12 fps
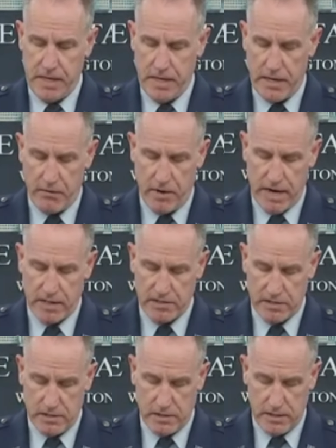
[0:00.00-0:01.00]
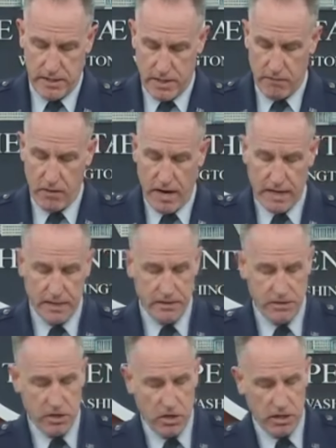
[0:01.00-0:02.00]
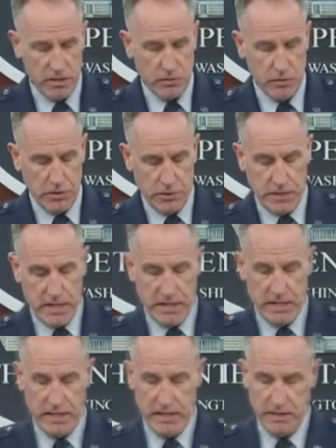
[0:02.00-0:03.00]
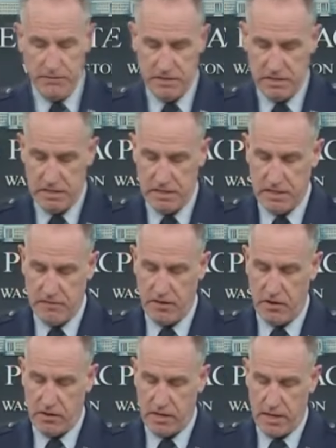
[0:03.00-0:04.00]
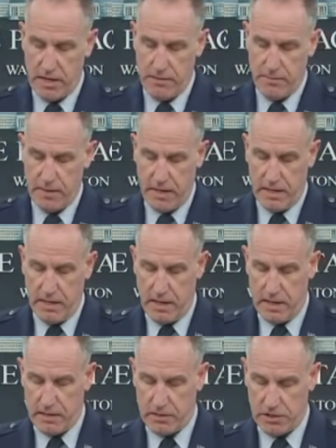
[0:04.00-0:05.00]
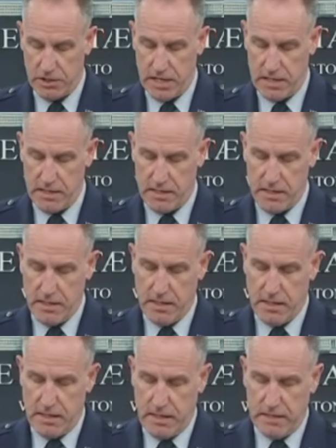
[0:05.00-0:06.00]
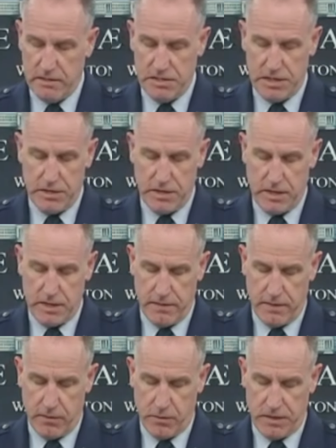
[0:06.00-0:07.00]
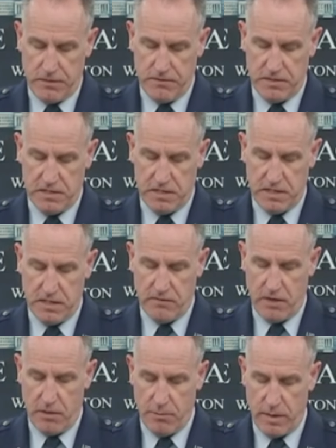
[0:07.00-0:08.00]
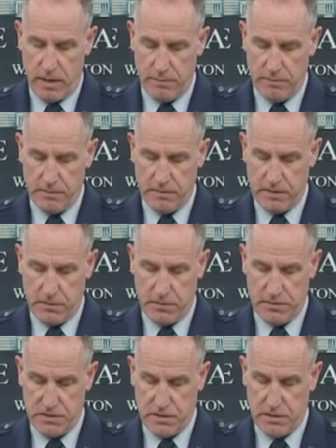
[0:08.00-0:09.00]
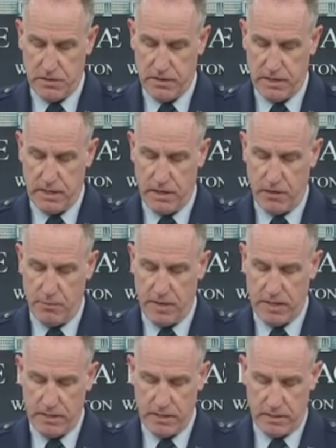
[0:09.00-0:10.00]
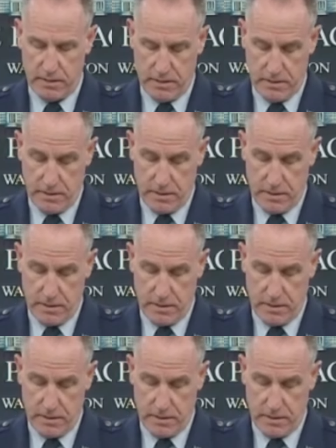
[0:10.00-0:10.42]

In Iraq, the targets were located in the vicinity of Al-Qaim and Akashat. In Syria, they were in the vicinity of Al-Bam, Dawazir, and Al-Mayadin.